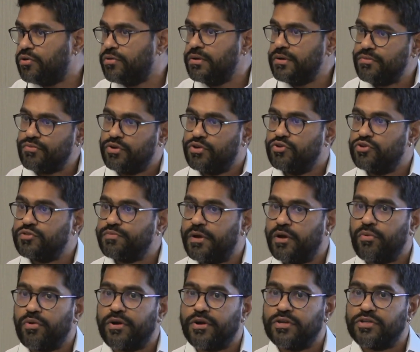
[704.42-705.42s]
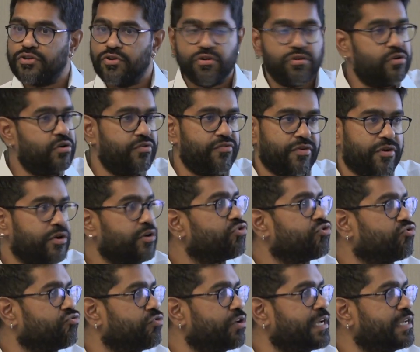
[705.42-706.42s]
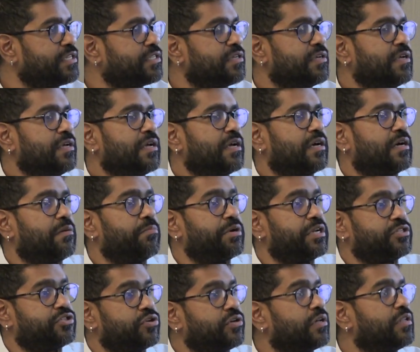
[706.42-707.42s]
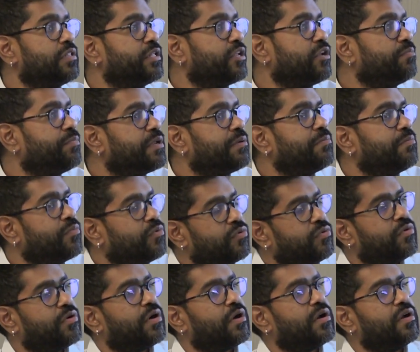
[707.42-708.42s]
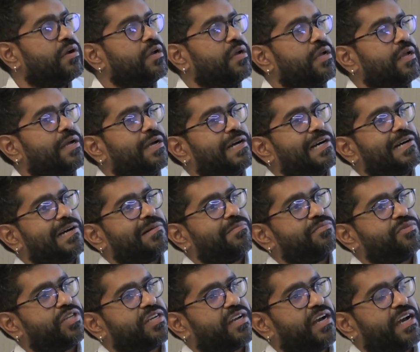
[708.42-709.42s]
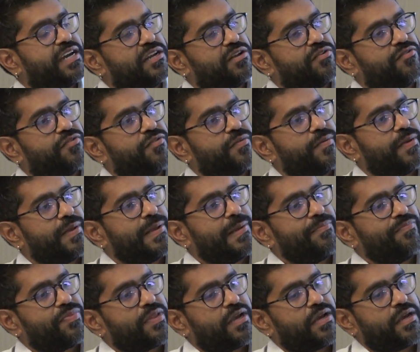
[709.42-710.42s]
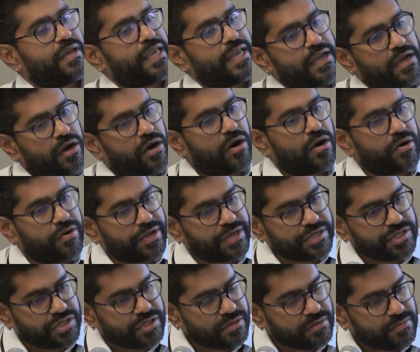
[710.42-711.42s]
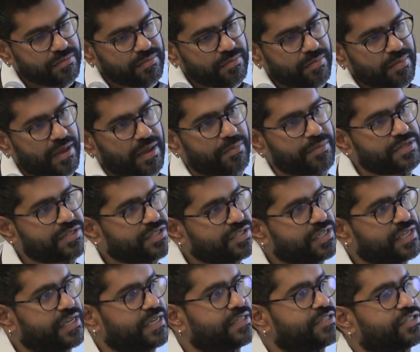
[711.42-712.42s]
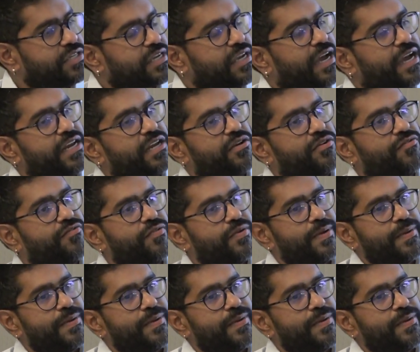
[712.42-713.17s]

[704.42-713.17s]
reduce my worker turnover, great. But it took a little bit more to kind of encourage MNCs to kind of,